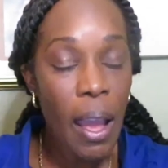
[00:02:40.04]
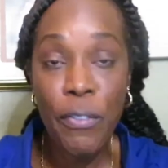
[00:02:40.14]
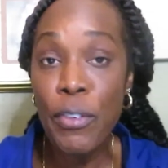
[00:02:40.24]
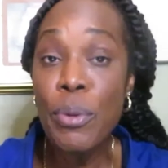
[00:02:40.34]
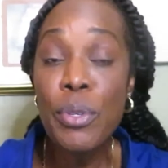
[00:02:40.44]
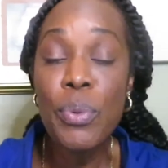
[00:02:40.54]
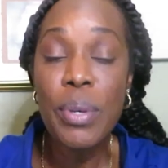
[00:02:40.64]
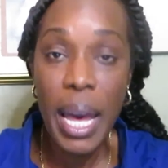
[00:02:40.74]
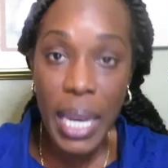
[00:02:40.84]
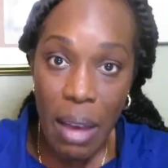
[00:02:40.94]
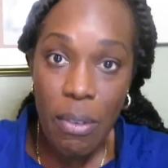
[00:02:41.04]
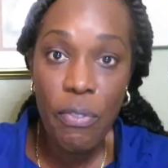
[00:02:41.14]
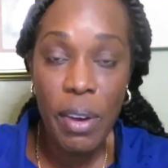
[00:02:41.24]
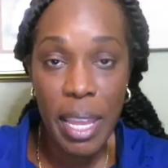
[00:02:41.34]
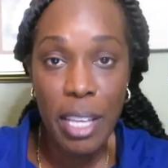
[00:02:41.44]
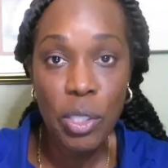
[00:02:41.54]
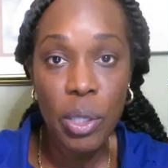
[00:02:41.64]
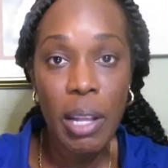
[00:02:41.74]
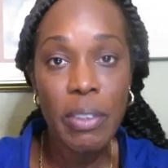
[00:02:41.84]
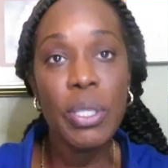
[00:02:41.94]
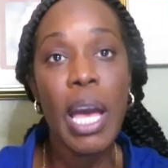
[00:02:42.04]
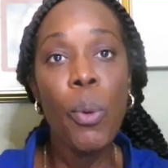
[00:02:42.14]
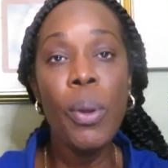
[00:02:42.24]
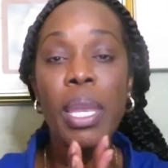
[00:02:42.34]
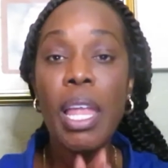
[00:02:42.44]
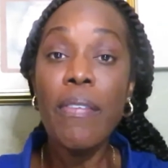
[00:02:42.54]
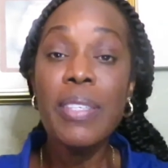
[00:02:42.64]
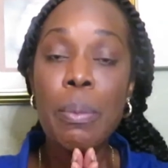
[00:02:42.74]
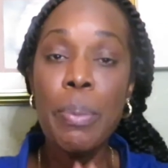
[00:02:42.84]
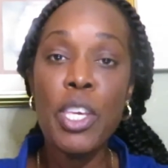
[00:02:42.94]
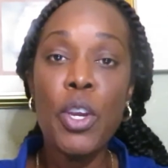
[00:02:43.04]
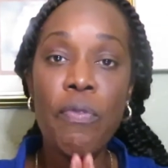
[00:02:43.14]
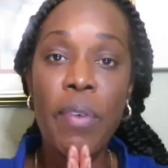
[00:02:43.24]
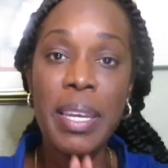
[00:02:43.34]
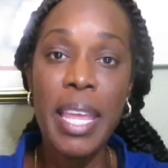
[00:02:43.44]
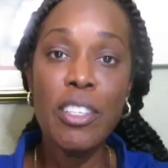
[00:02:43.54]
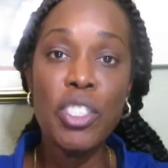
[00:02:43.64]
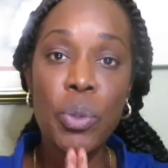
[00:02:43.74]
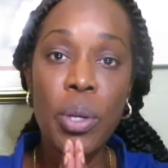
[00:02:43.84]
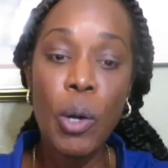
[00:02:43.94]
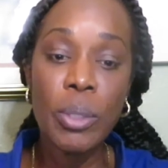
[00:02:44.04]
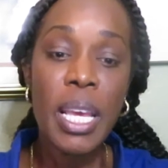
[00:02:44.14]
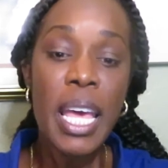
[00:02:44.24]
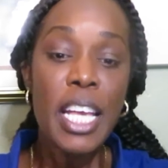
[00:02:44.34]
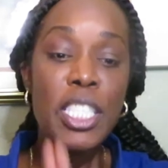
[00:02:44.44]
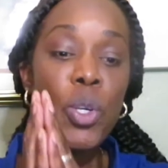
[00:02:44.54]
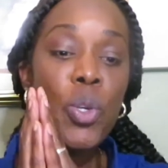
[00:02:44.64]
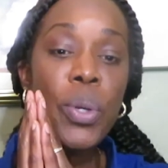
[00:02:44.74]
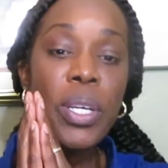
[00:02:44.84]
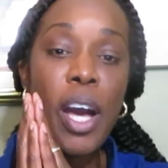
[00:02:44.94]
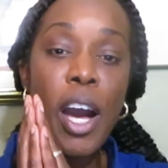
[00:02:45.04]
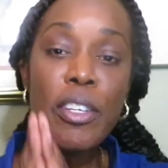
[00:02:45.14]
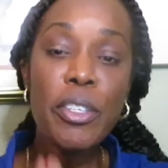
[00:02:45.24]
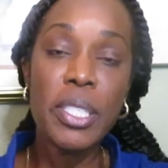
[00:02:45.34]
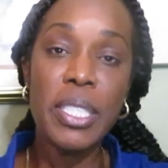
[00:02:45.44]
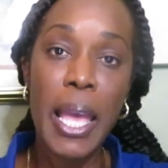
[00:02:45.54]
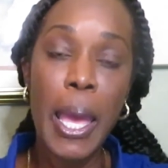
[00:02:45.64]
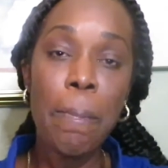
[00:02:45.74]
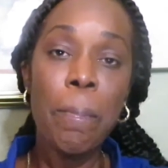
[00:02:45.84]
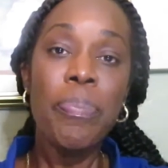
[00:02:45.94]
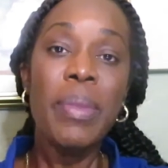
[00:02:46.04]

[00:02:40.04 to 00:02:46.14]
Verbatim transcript: if you do not have a financial coach, I would love to be your financial coach so you can understand